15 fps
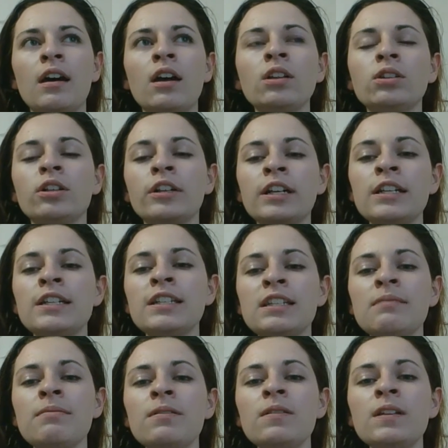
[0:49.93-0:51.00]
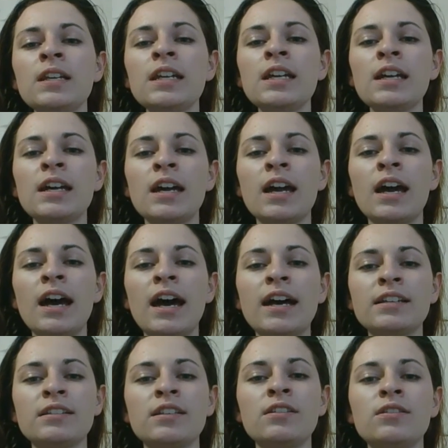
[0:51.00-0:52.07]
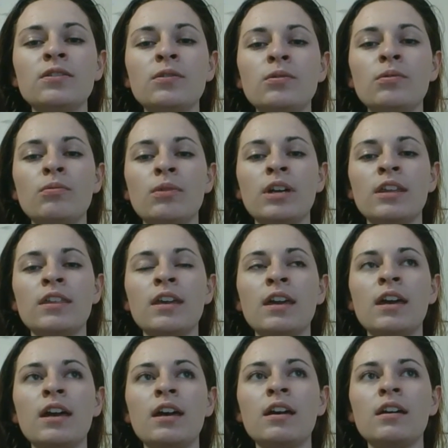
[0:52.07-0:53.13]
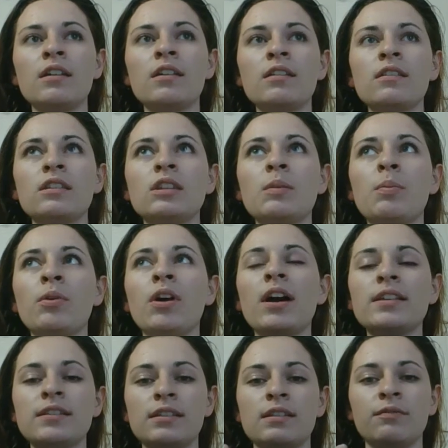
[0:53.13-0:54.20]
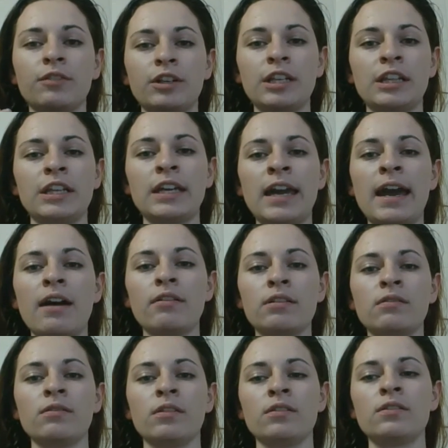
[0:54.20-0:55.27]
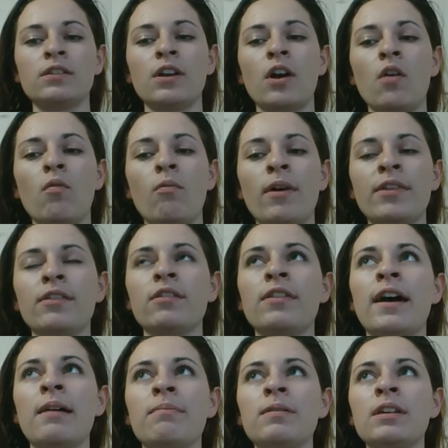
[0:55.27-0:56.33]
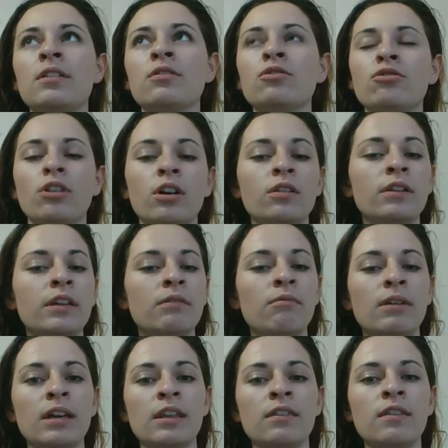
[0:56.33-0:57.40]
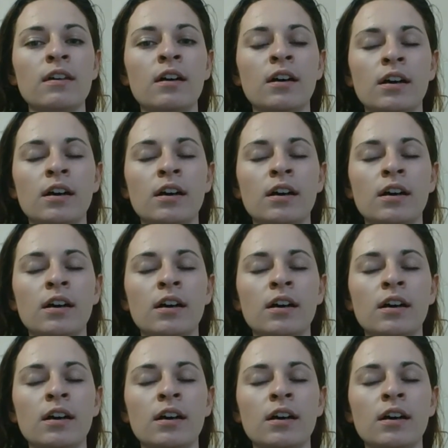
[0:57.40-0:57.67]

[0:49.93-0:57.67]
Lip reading: a learning disability has to do with the process of learning, like how you learn. So, whether that be you're struggling with